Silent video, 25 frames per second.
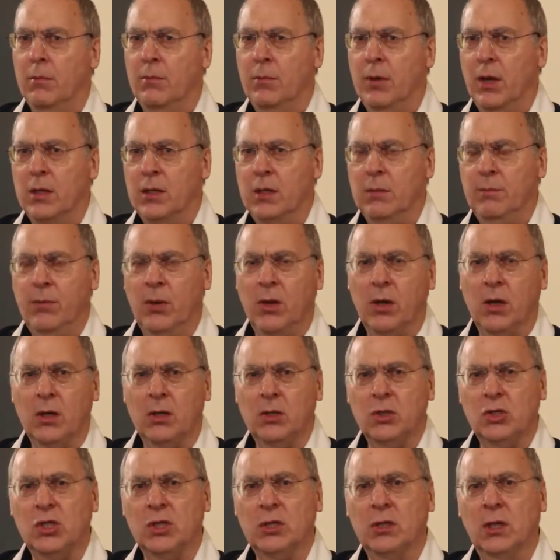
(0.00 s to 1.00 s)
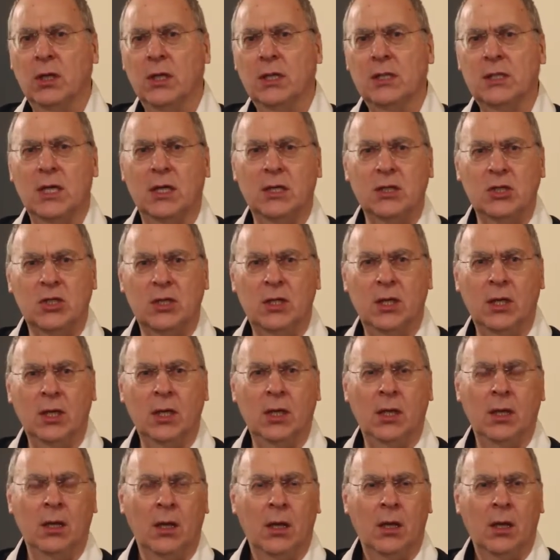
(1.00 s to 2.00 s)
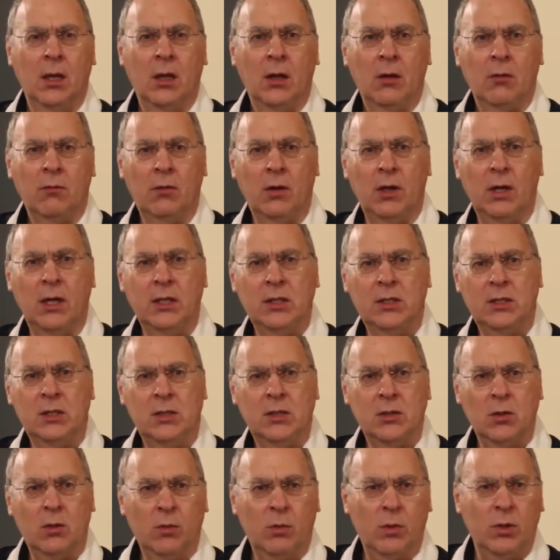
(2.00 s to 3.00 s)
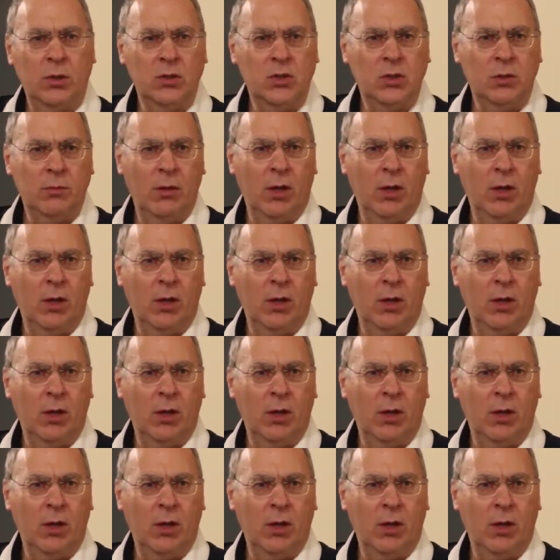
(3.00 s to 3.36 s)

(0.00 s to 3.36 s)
Paripachana. It's actually related to a word you